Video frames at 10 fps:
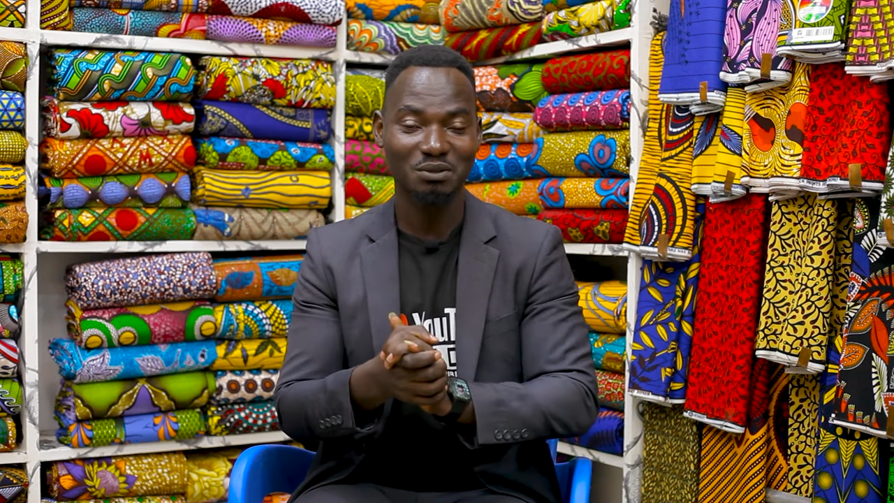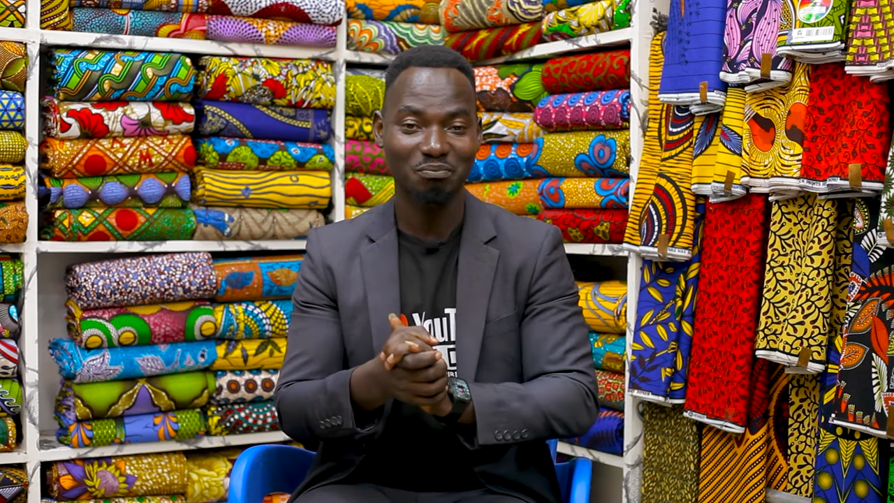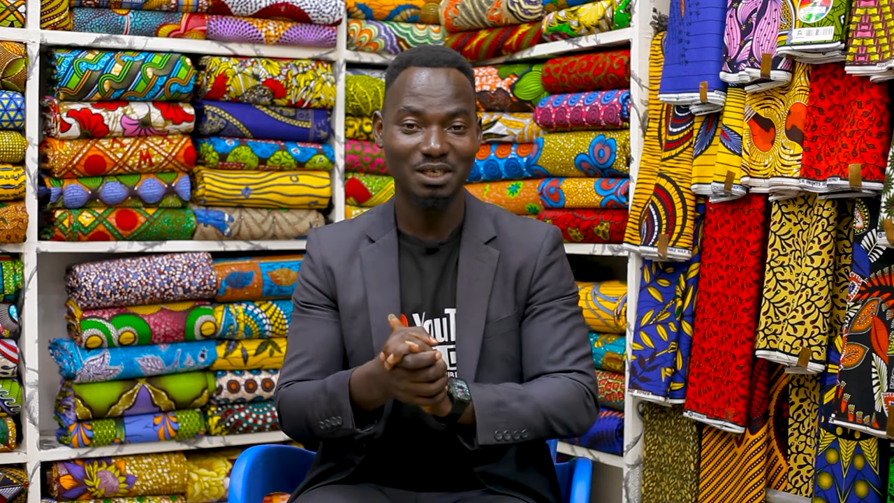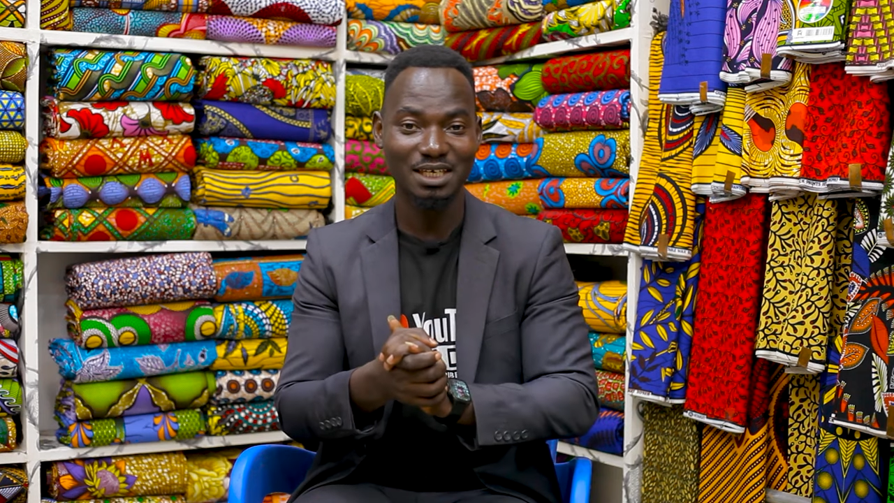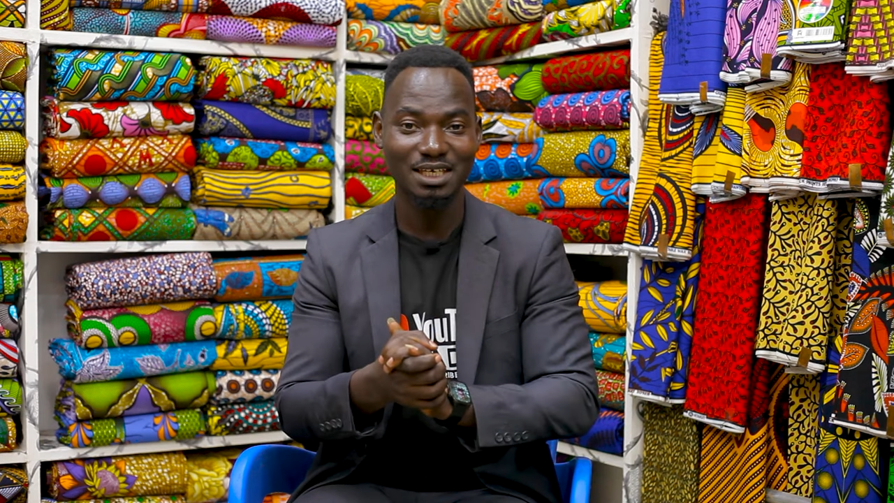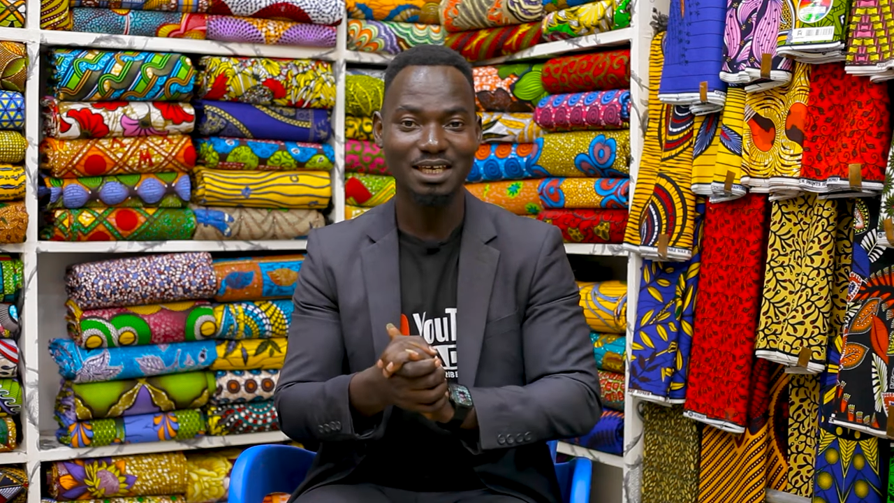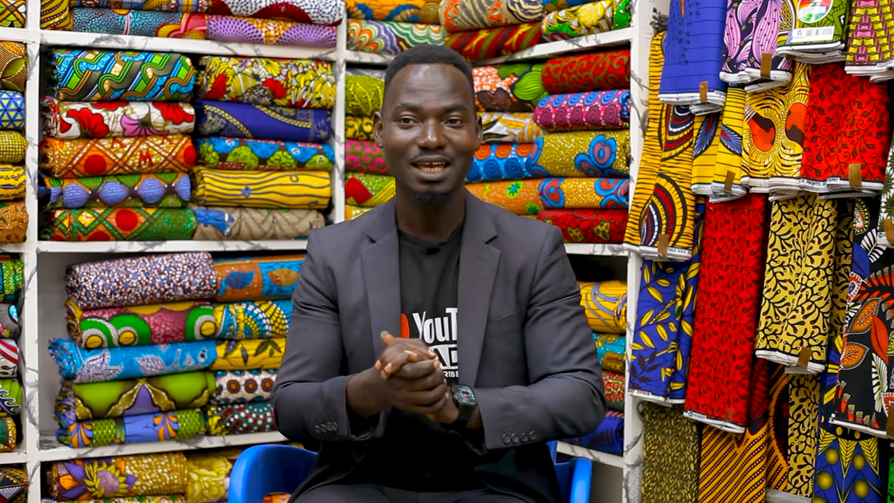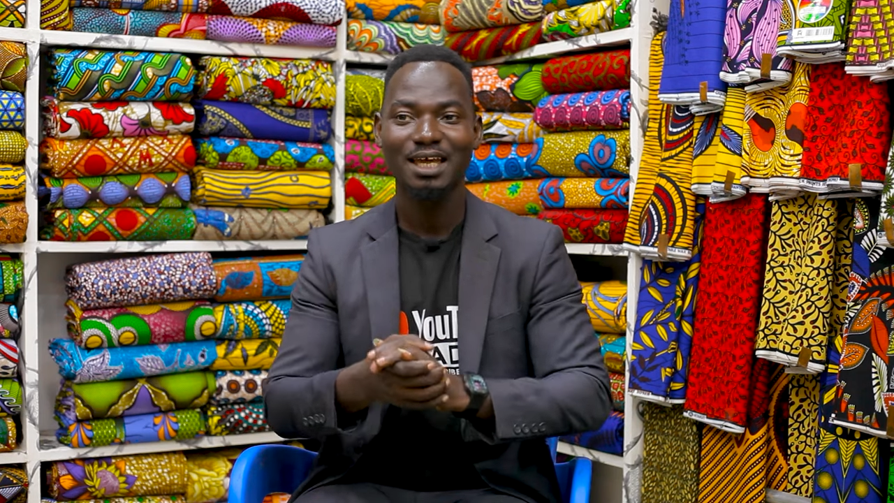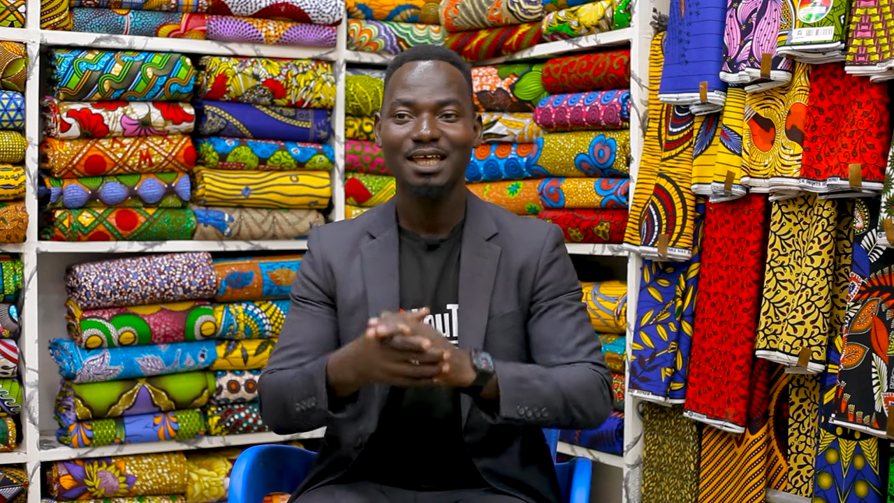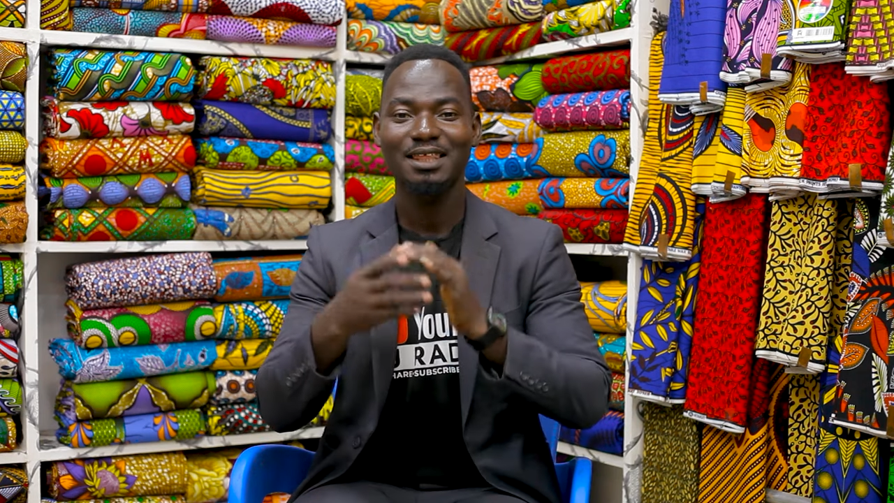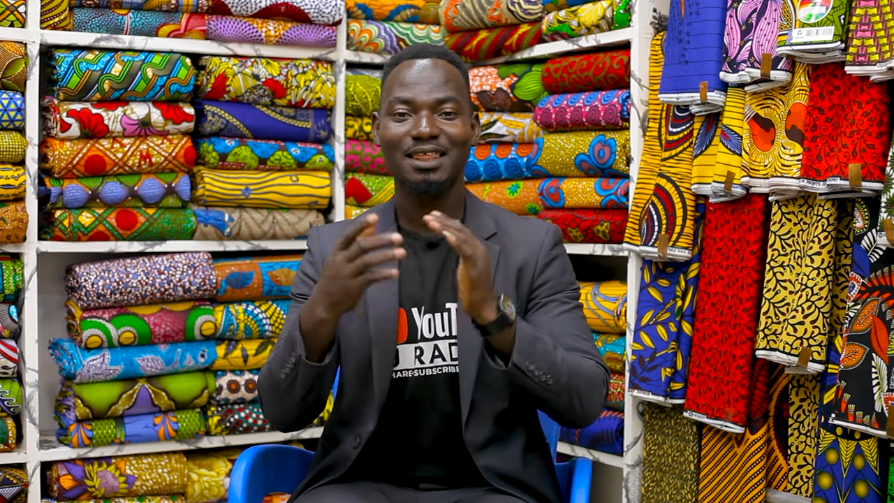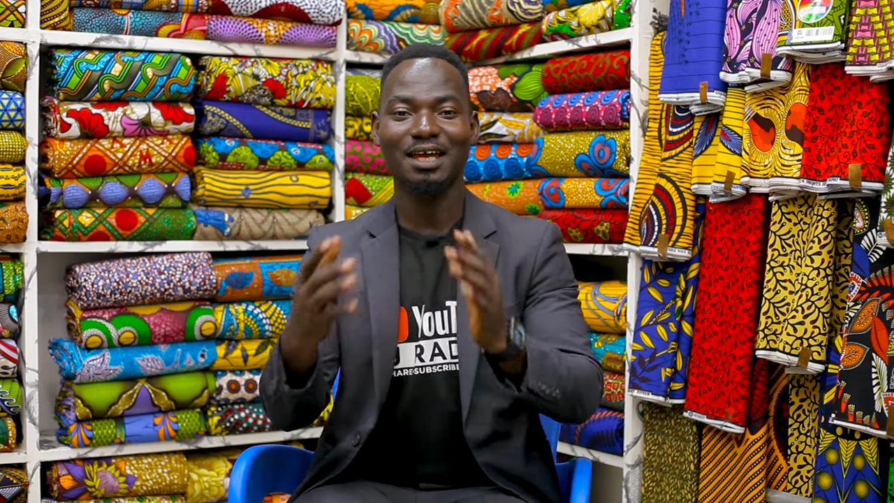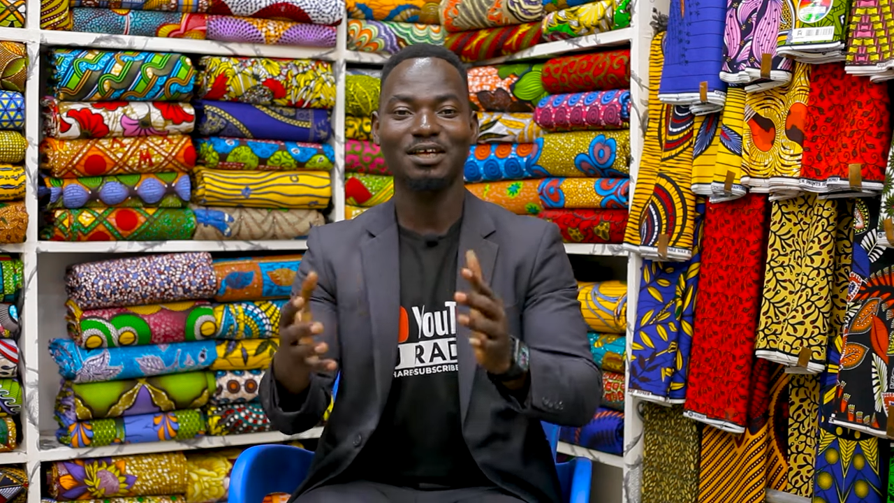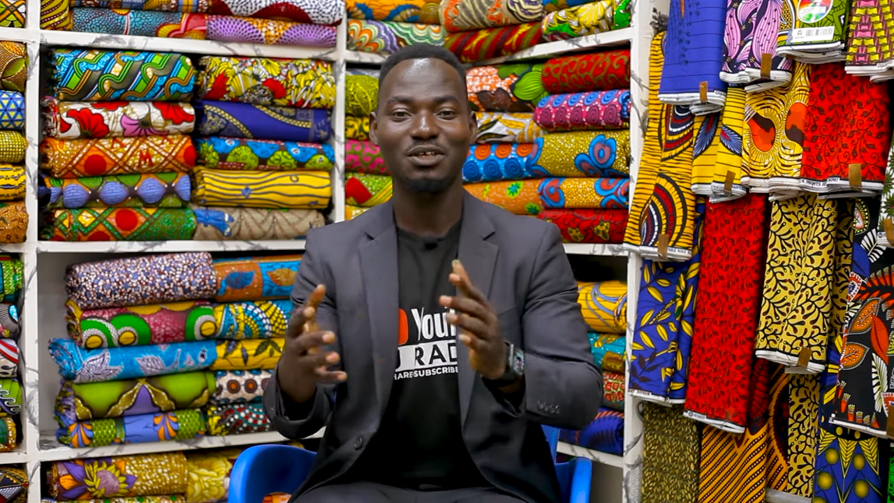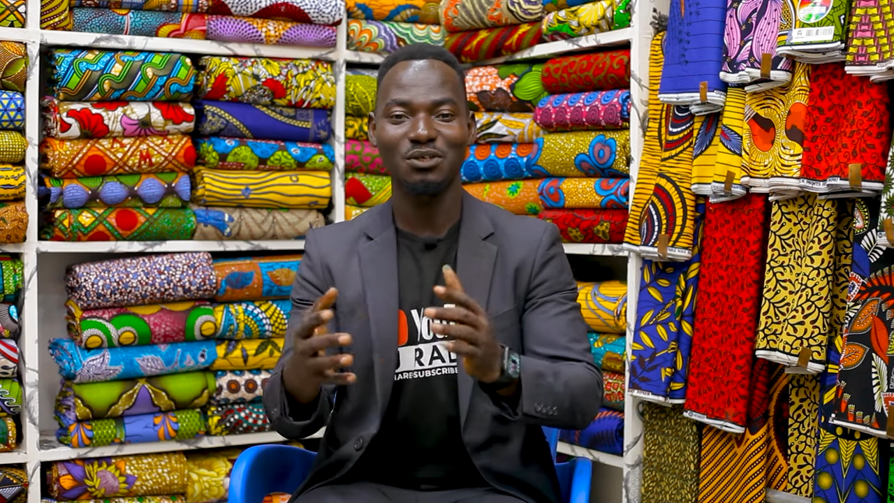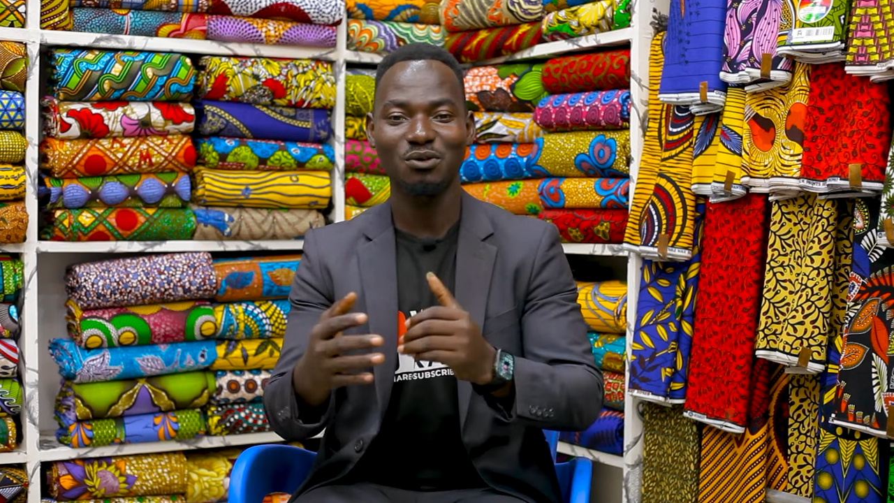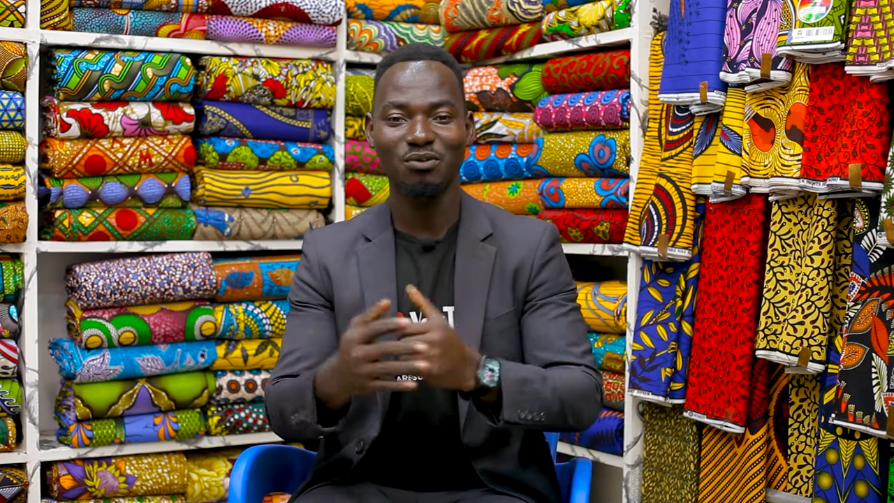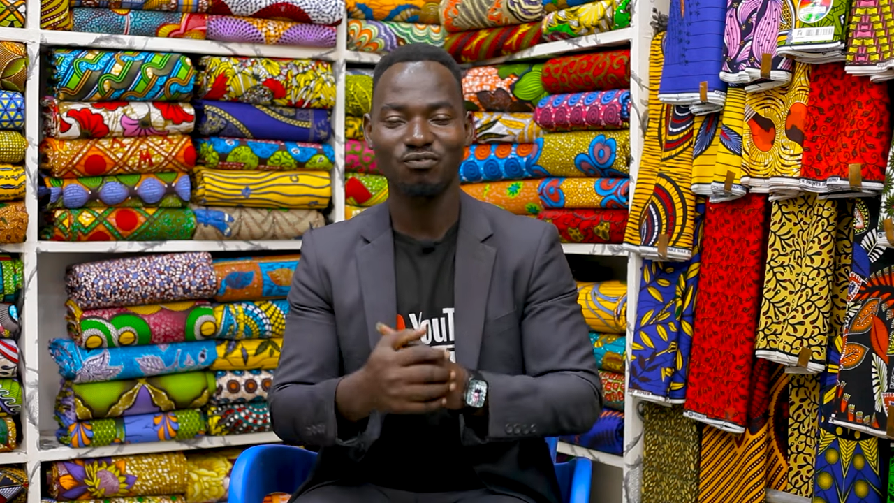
me. Thank you